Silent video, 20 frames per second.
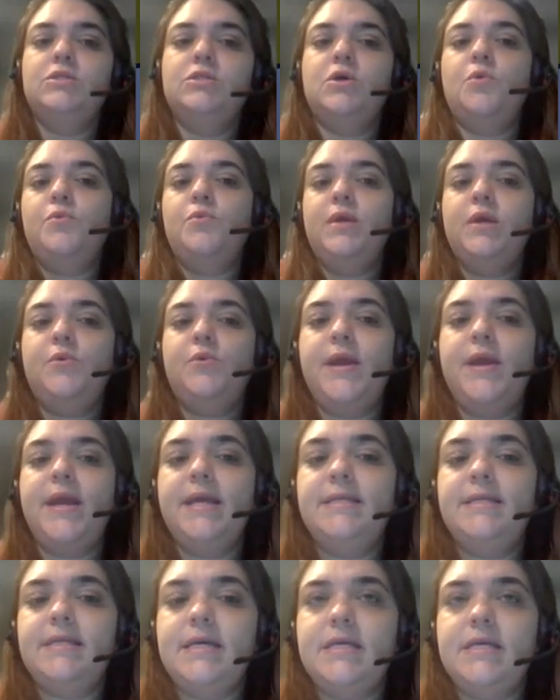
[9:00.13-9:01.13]
So we
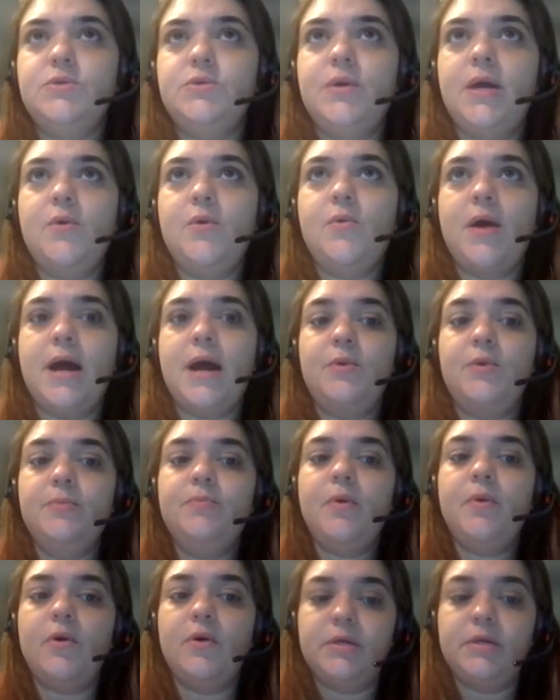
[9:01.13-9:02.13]
create as well a
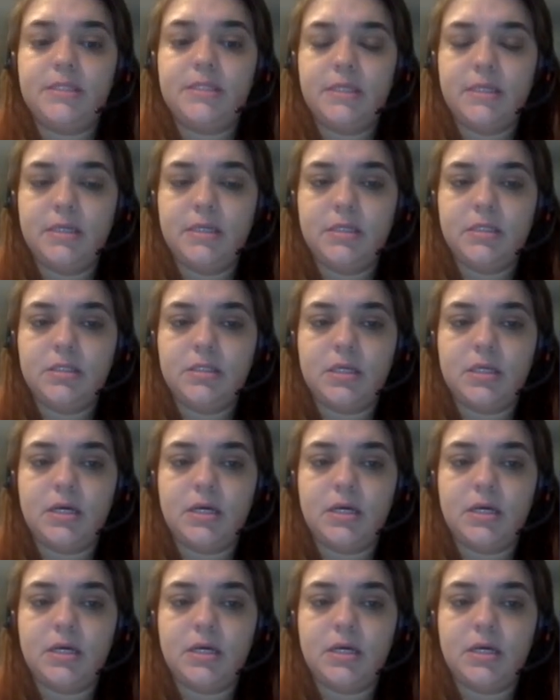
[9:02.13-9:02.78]
report